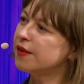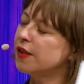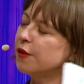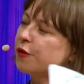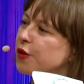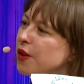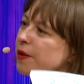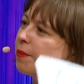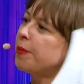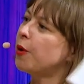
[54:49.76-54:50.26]
black
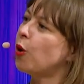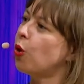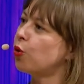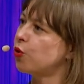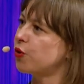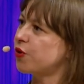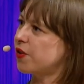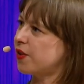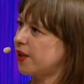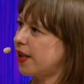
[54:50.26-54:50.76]
and different white
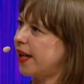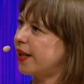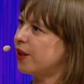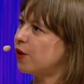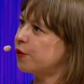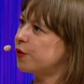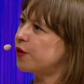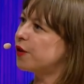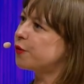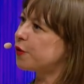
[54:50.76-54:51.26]
pose, okay.
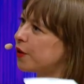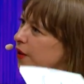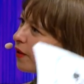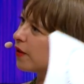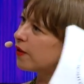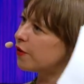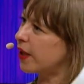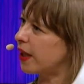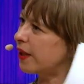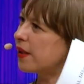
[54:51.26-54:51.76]
kind mm-hmm. of
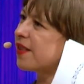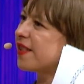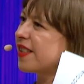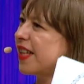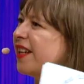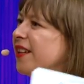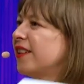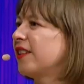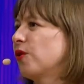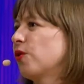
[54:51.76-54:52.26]
different
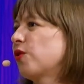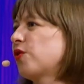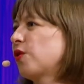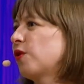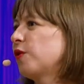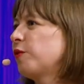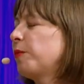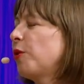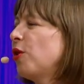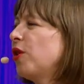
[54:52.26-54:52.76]
understanding
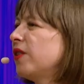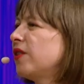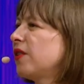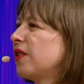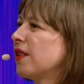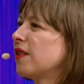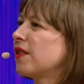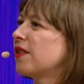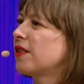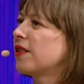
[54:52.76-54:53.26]
also of
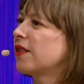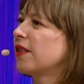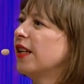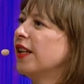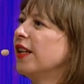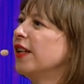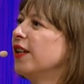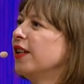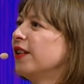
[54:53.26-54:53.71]
politics.